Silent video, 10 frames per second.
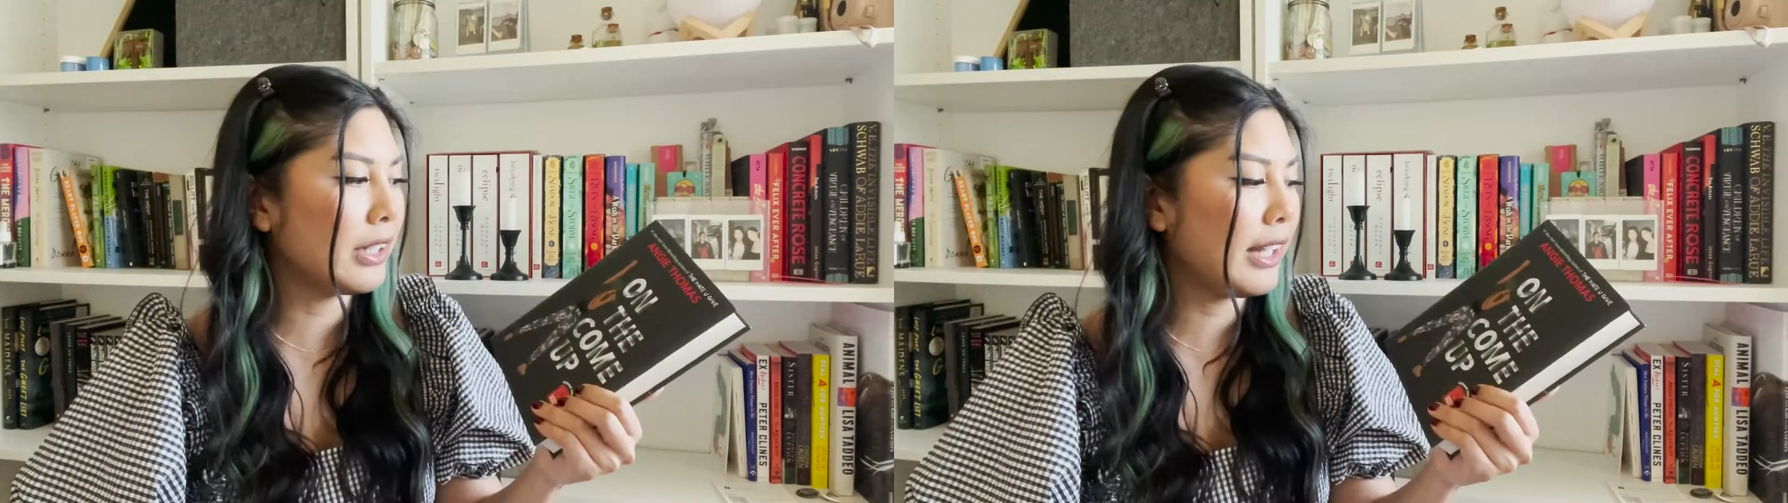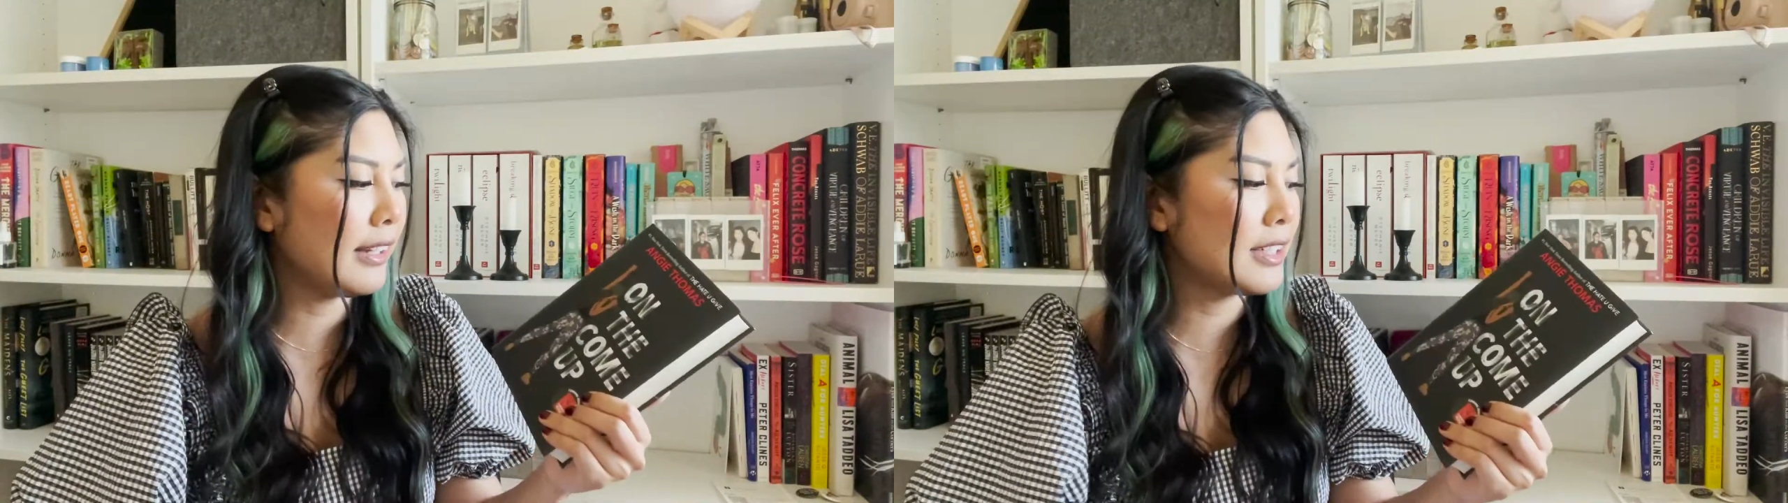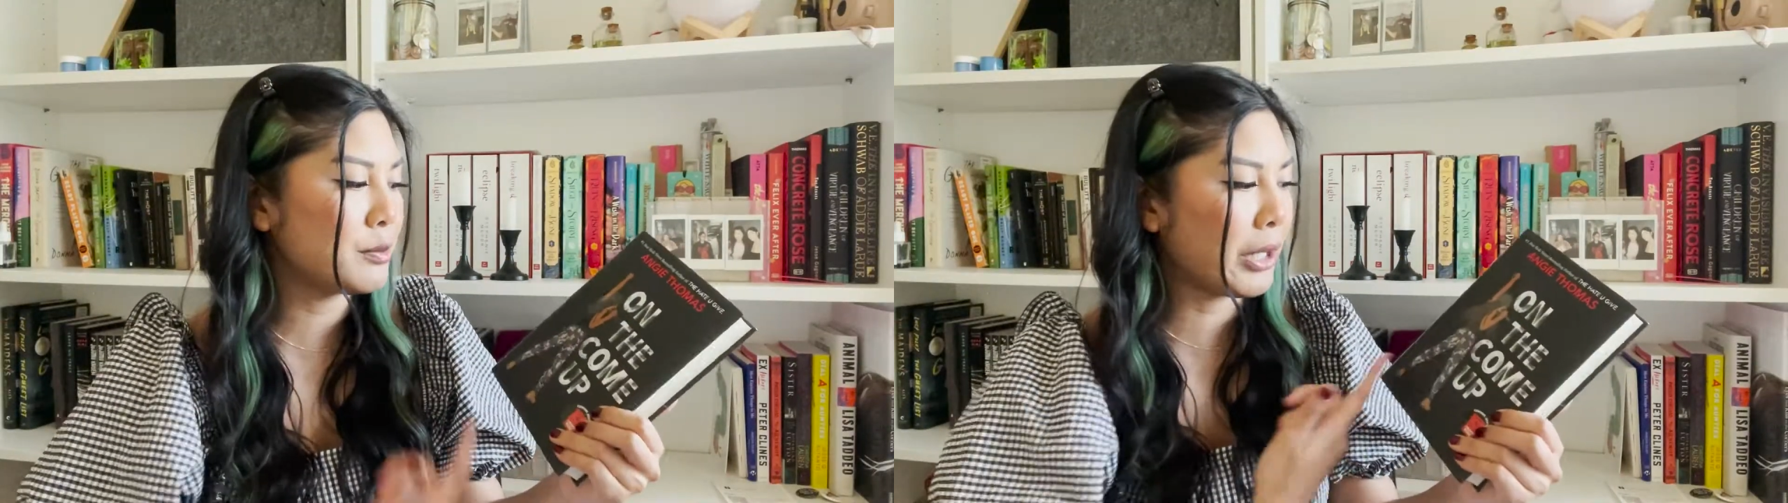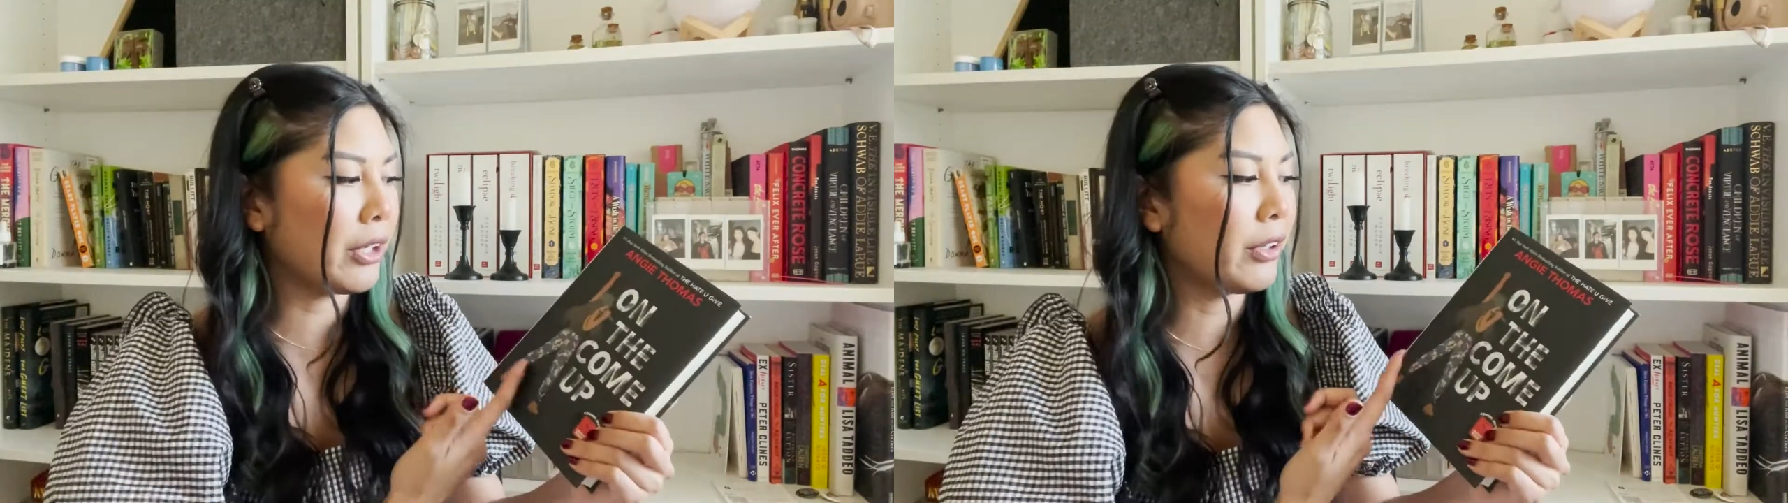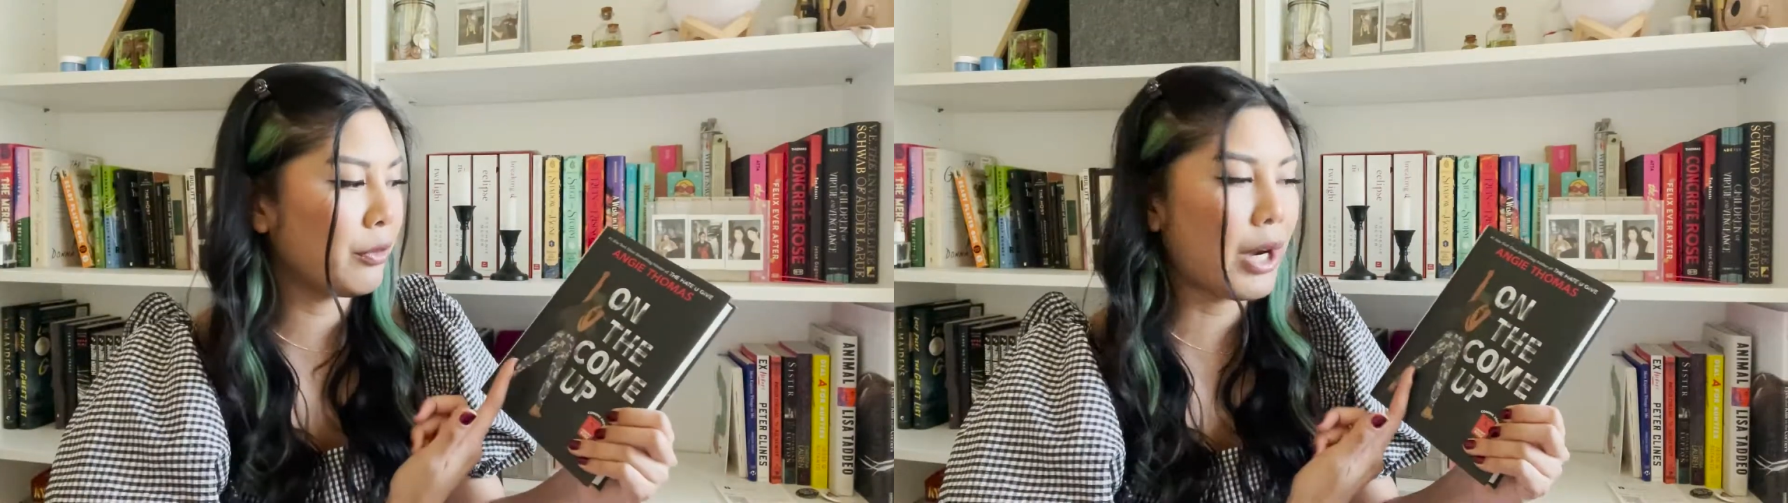an
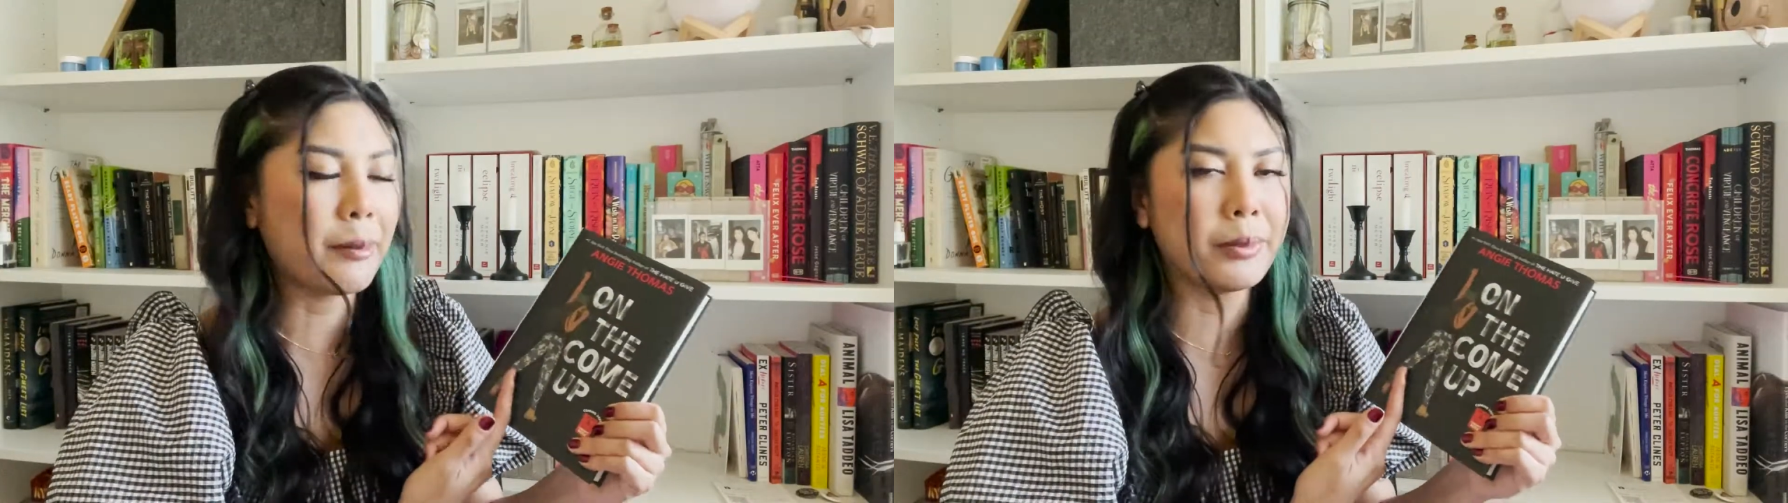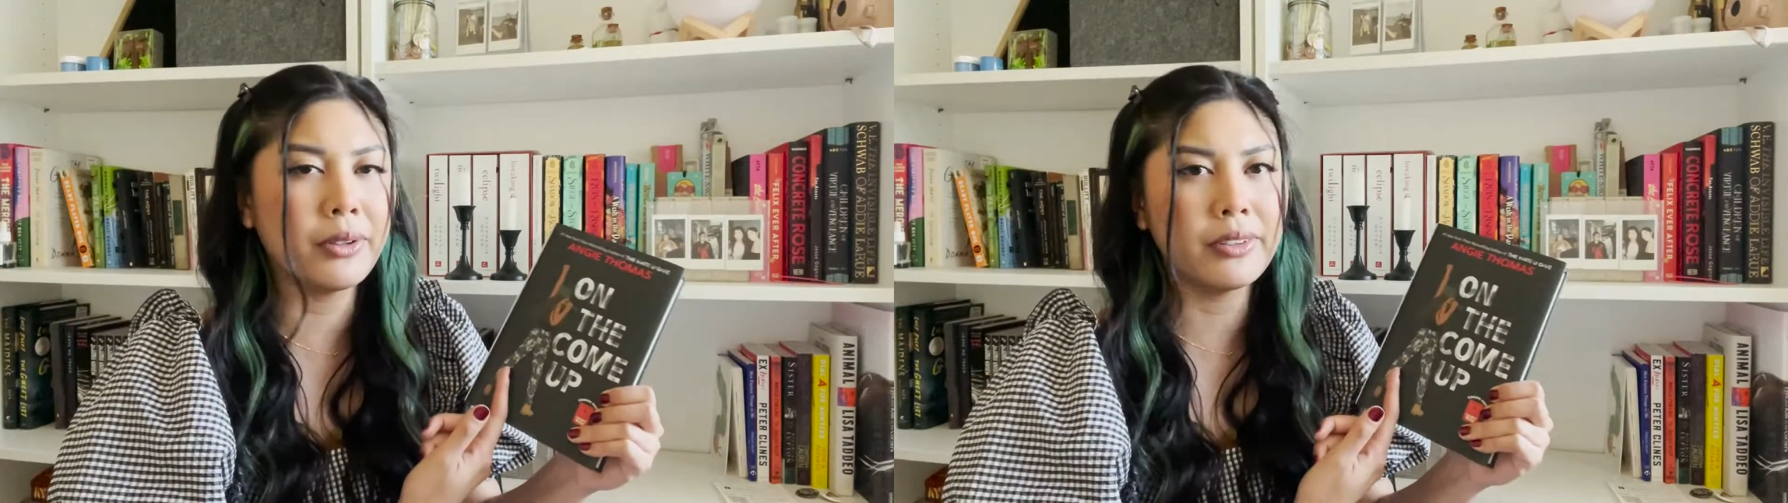aspiring rapper,